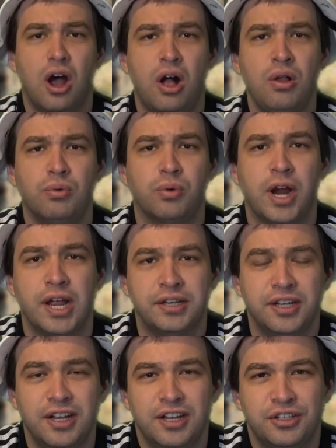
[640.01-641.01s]
All
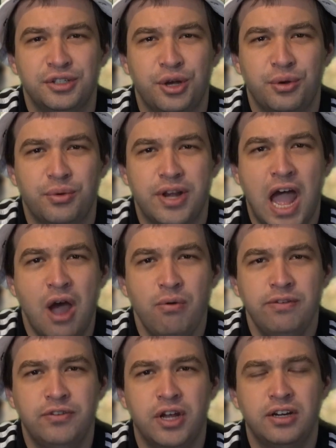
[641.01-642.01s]
right, so now
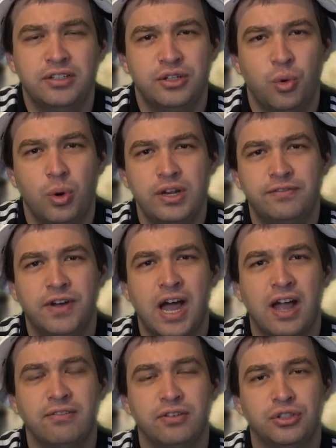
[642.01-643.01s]
we've done
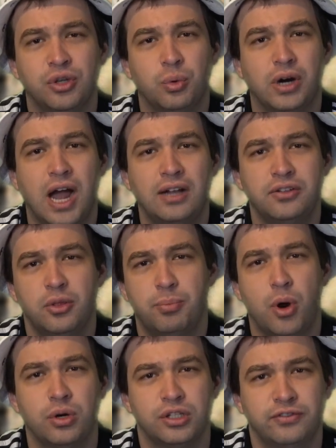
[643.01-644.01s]
25, so we're on to the
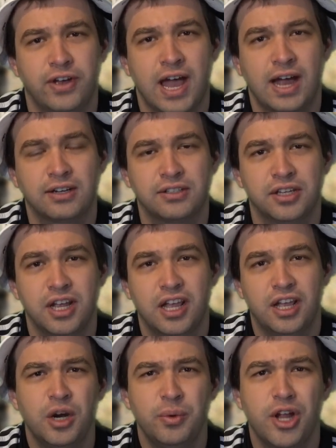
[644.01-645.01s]
bonus facts.
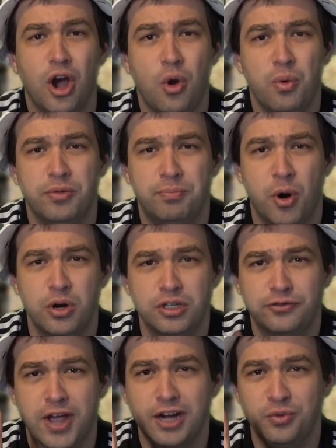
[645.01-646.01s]
Here we go with
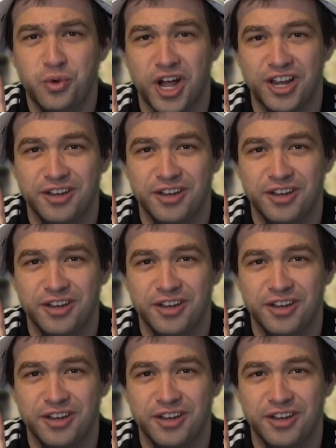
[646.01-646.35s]
bonus fact 1.